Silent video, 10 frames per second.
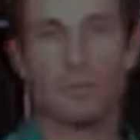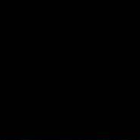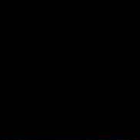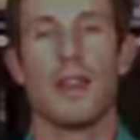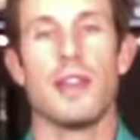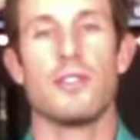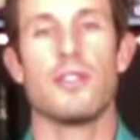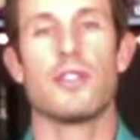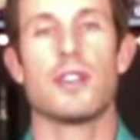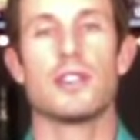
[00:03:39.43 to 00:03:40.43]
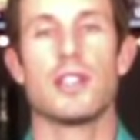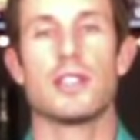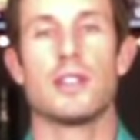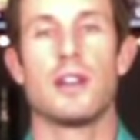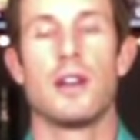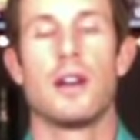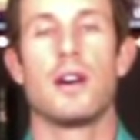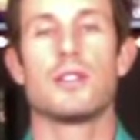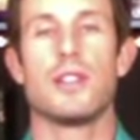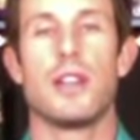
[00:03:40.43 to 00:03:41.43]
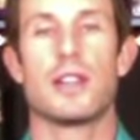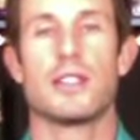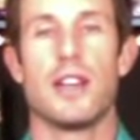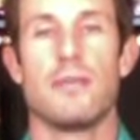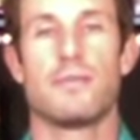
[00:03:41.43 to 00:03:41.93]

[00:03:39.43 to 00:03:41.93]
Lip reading: Okay, that's it for this lesson. I'll see you next time.